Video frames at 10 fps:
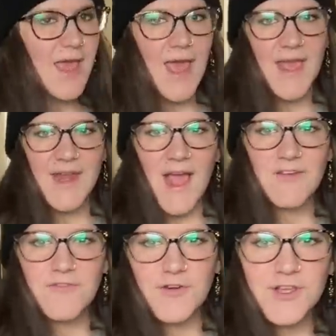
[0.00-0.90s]
And I
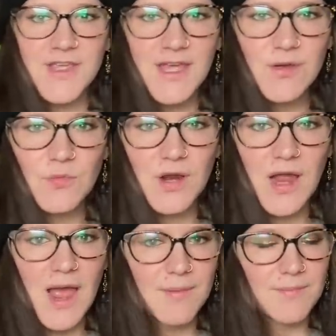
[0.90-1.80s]
forget where
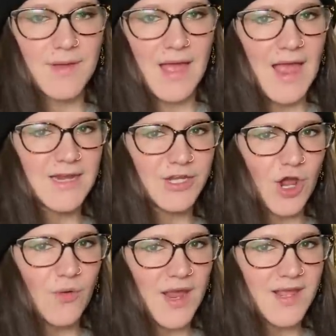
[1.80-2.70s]
I, I
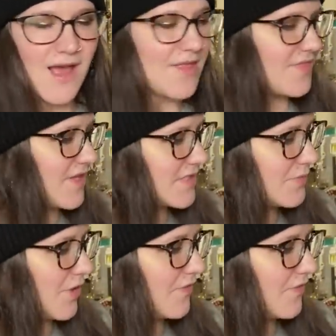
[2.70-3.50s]
know I got this one